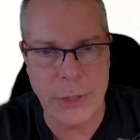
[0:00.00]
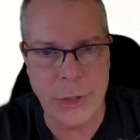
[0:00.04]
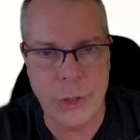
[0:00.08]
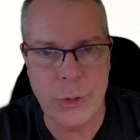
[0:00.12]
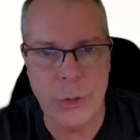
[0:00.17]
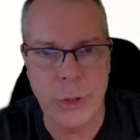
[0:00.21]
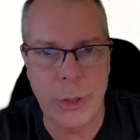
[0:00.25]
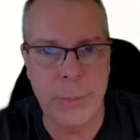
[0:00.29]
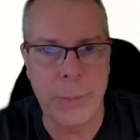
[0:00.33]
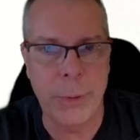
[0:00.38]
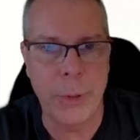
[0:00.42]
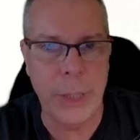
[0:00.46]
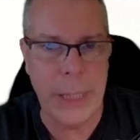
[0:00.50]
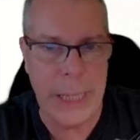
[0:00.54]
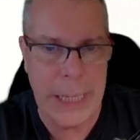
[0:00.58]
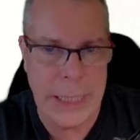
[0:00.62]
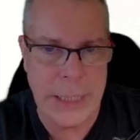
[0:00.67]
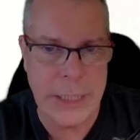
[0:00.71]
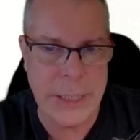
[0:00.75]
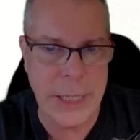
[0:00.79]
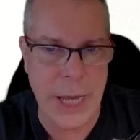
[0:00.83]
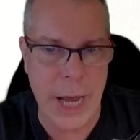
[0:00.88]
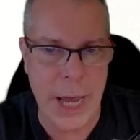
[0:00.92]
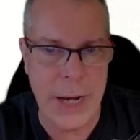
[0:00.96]
You could put it
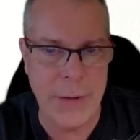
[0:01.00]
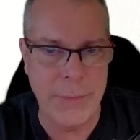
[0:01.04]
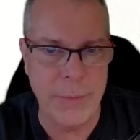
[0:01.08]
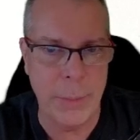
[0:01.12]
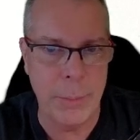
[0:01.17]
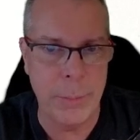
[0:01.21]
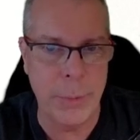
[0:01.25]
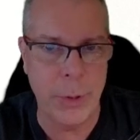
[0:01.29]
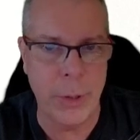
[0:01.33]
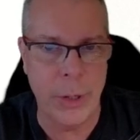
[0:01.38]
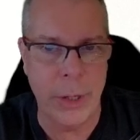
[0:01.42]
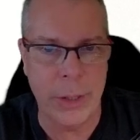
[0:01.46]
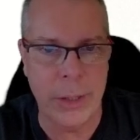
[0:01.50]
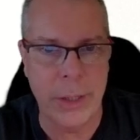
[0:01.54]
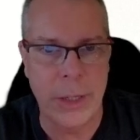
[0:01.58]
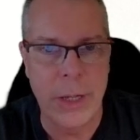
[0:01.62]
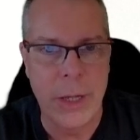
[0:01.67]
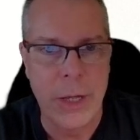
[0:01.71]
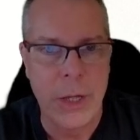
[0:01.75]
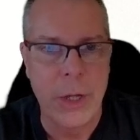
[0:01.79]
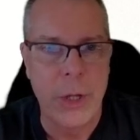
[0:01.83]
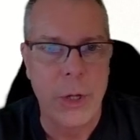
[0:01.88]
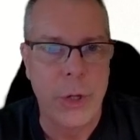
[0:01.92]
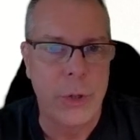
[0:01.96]
inside of a book.
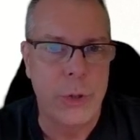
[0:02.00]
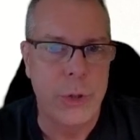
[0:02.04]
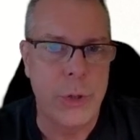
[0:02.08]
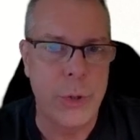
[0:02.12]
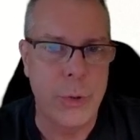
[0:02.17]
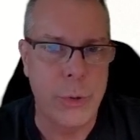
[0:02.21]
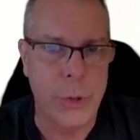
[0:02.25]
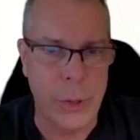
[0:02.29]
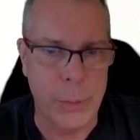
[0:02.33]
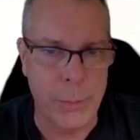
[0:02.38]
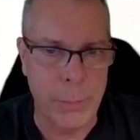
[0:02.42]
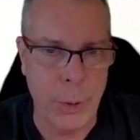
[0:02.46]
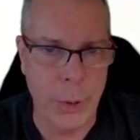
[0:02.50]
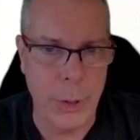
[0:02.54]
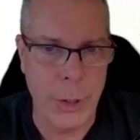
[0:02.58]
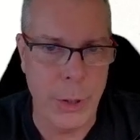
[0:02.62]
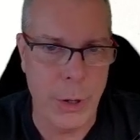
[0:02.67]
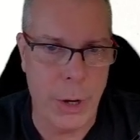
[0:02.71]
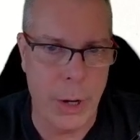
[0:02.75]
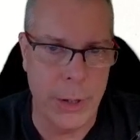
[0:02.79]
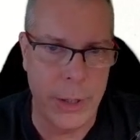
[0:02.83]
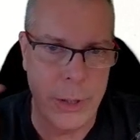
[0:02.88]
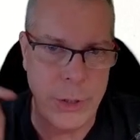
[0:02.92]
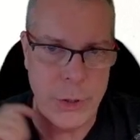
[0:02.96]
You could put it
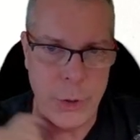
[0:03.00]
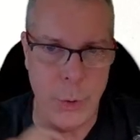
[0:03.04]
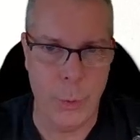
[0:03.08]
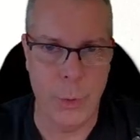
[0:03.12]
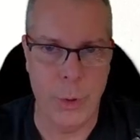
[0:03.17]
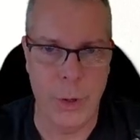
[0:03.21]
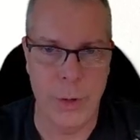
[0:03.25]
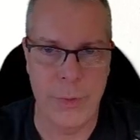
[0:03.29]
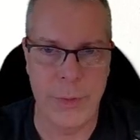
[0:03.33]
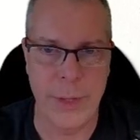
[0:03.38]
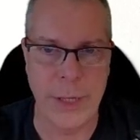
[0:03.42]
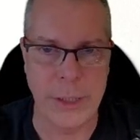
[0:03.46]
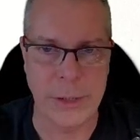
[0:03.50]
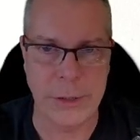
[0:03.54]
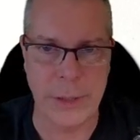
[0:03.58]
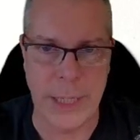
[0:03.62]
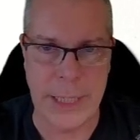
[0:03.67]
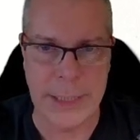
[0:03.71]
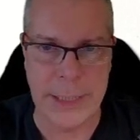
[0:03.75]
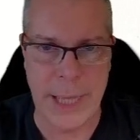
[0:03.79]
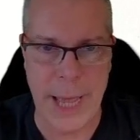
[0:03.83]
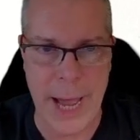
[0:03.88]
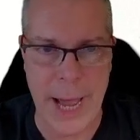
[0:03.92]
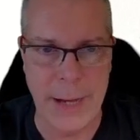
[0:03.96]
on a door, things
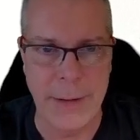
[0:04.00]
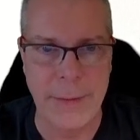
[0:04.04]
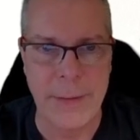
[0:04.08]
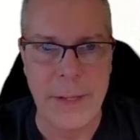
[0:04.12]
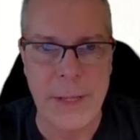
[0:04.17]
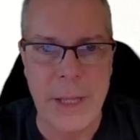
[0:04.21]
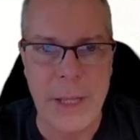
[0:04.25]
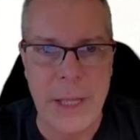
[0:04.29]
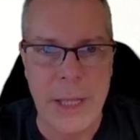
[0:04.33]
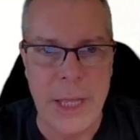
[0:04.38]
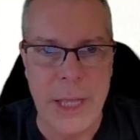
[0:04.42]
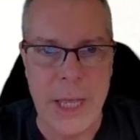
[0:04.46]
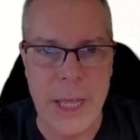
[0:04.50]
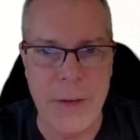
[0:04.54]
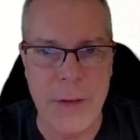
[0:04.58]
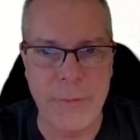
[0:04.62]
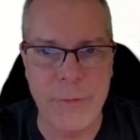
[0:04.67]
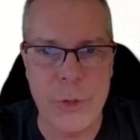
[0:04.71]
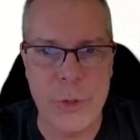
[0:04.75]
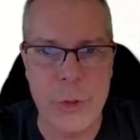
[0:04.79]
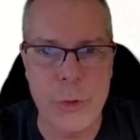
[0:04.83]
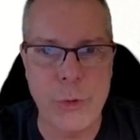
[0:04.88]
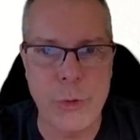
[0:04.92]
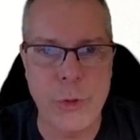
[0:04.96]
like that. If
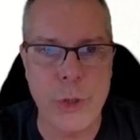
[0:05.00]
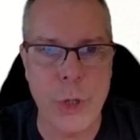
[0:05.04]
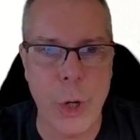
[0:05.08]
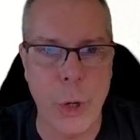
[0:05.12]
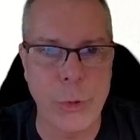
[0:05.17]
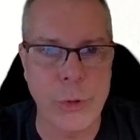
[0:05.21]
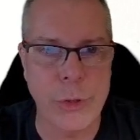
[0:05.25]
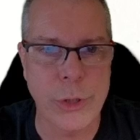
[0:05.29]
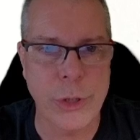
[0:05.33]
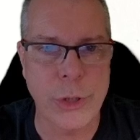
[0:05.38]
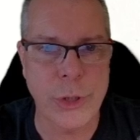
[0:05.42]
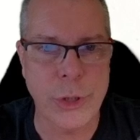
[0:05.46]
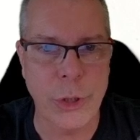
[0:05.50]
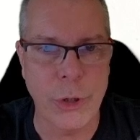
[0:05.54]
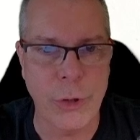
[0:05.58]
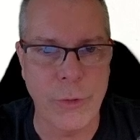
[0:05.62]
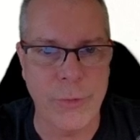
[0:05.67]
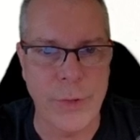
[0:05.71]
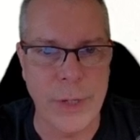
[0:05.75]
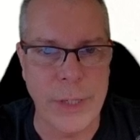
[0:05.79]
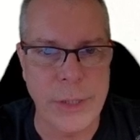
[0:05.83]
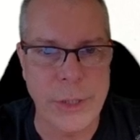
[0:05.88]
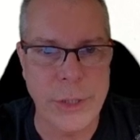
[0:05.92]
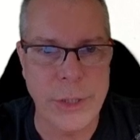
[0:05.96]
you chose a
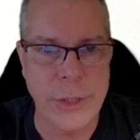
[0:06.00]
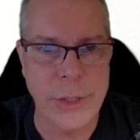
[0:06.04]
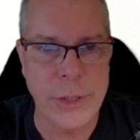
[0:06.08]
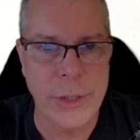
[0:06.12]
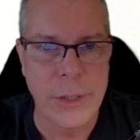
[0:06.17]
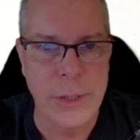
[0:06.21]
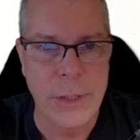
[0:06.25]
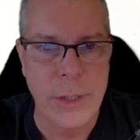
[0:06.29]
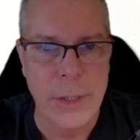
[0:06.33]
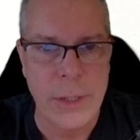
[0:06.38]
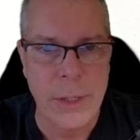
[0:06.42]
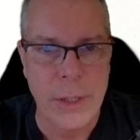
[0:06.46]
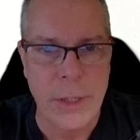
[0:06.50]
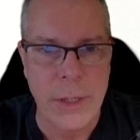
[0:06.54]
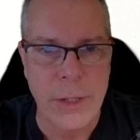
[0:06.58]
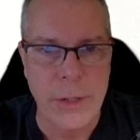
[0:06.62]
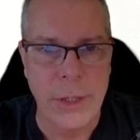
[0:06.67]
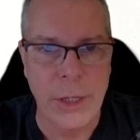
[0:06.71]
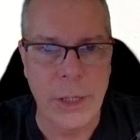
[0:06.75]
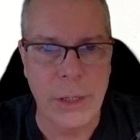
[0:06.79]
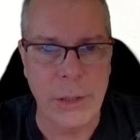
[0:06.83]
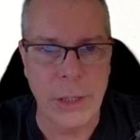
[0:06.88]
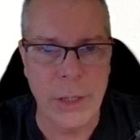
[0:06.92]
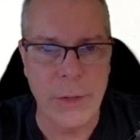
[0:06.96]
surface, the
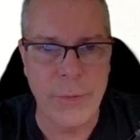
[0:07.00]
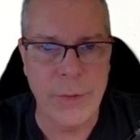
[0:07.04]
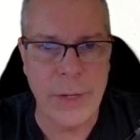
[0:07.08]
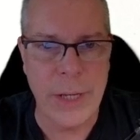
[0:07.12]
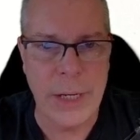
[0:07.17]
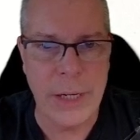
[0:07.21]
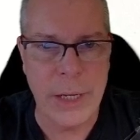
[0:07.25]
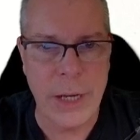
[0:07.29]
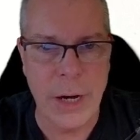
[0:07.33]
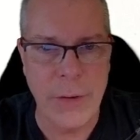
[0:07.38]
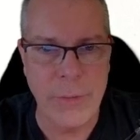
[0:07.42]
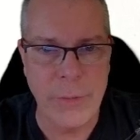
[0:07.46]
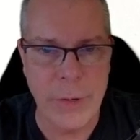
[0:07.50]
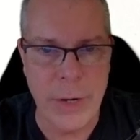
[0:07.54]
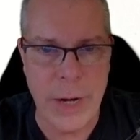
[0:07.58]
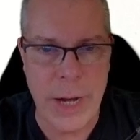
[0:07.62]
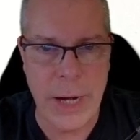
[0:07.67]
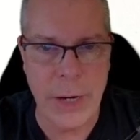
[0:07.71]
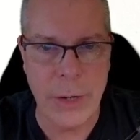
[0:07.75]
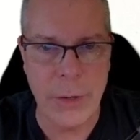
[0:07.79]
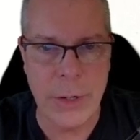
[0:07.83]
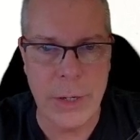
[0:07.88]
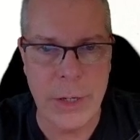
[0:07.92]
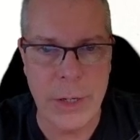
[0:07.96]
glyph can cover an
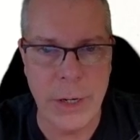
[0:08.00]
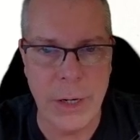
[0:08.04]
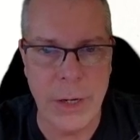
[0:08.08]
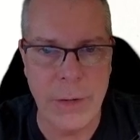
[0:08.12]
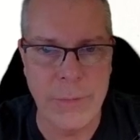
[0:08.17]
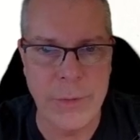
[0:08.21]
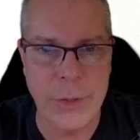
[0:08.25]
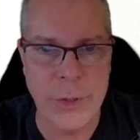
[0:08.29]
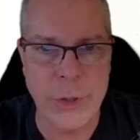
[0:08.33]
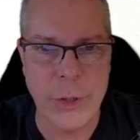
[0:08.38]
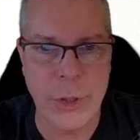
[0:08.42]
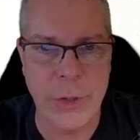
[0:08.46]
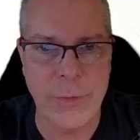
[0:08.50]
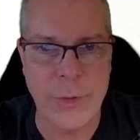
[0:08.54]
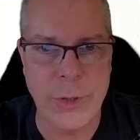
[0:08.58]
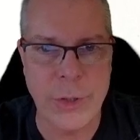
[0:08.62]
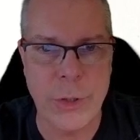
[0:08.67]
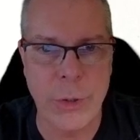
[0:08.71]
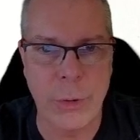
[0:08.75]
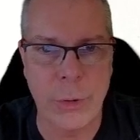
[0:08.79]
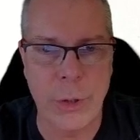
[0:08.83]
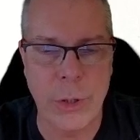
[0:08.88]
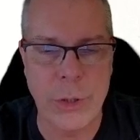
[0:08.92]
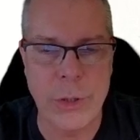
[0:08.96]
area of the surface
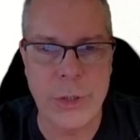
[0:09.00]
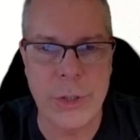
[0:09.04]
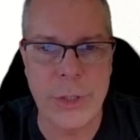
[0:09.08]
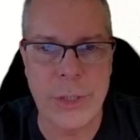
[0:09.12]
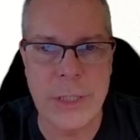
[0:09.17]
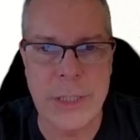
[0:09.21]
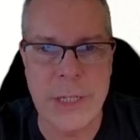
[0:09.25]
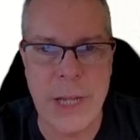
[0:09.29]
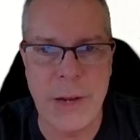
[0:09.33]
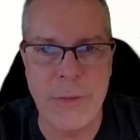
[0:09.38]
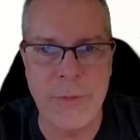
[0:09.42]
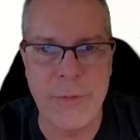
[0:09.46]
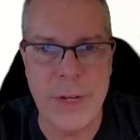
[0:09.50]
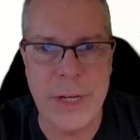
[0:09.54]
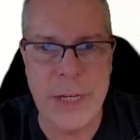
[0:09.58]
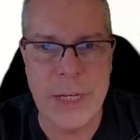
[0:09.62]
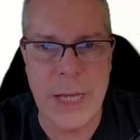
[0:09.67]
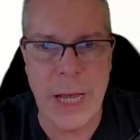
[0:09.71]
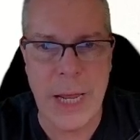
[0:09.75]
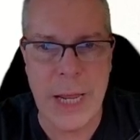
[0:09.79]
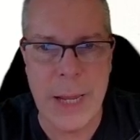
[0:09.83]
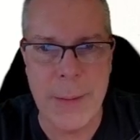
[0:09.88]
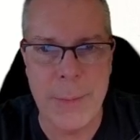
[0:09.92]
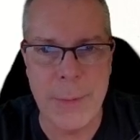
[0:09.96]
no larger than 10 feet in
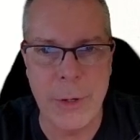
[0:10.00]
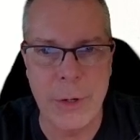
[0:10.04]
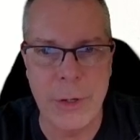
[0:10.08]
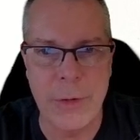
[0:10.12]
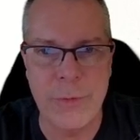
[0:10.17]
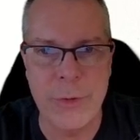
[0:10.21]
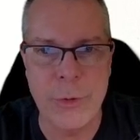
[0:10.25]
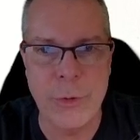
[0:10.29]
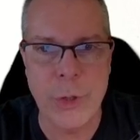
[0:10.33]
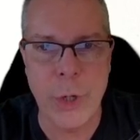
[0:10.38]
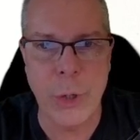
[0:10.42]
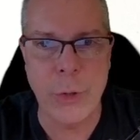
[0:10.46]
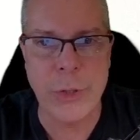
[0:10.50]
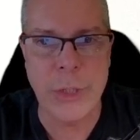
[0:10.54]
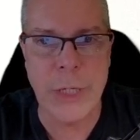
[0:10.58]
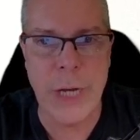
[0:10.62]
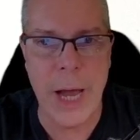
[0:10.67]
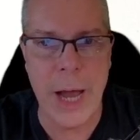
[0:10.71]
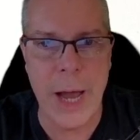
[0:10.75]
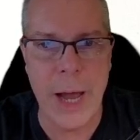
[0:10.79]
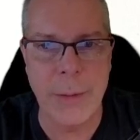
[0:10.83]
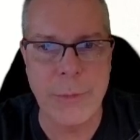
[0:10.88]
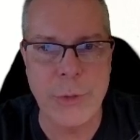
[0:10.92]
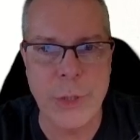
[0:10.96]
diameter. If you chose an
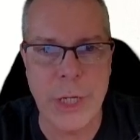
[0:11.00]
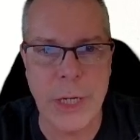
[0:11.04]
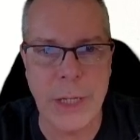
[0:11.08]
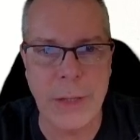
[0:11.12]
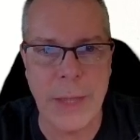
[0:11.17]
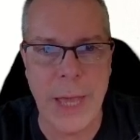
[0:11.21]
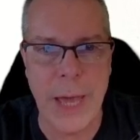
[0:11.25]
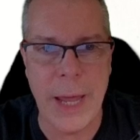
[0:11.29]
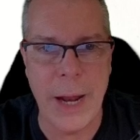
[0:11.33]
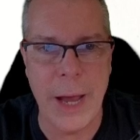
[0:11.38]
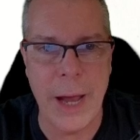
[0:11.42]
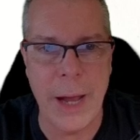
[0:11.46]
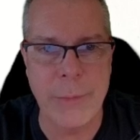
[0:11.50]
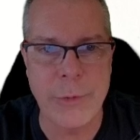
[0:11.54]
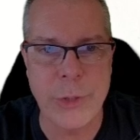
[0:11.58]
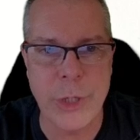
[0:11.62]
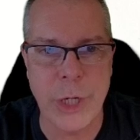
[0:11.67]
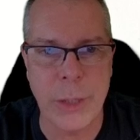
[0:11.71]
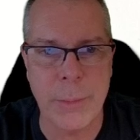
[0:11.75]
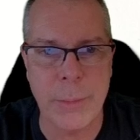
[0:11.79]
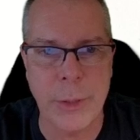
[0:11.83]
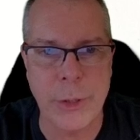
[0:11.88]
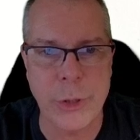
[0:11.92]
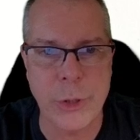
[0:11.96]
object, that
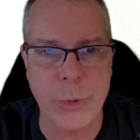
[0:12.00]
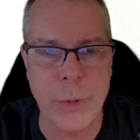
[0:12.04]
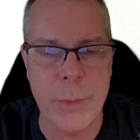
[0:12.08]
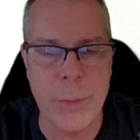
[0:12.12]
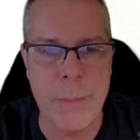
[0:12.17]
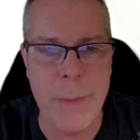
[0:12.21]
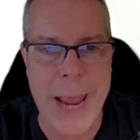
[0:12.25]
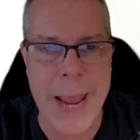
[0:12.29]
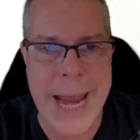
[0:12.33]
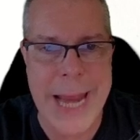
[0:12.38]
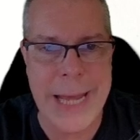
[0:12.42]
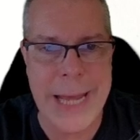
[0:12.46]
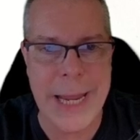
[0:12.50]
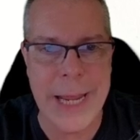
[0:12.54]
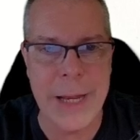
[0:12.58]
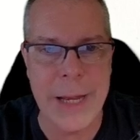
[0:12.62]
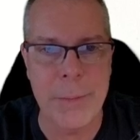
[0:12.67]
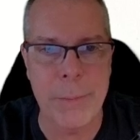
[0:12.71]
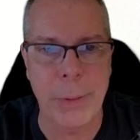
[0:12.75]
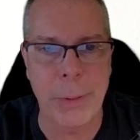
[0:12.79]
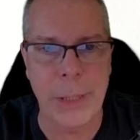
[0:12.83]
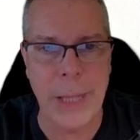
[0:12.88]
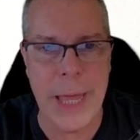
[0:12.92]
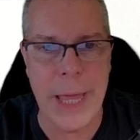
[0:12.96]
object must remain in
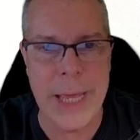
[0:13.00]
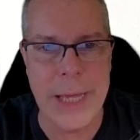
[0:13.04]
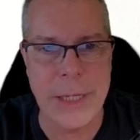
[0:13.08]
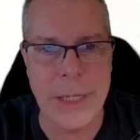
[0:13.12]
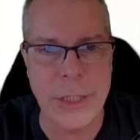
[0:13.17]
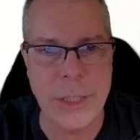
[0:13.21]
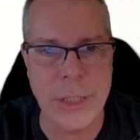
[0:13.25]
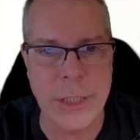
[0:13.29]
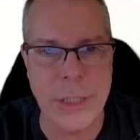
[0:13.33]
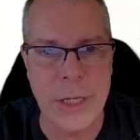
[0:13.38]
place.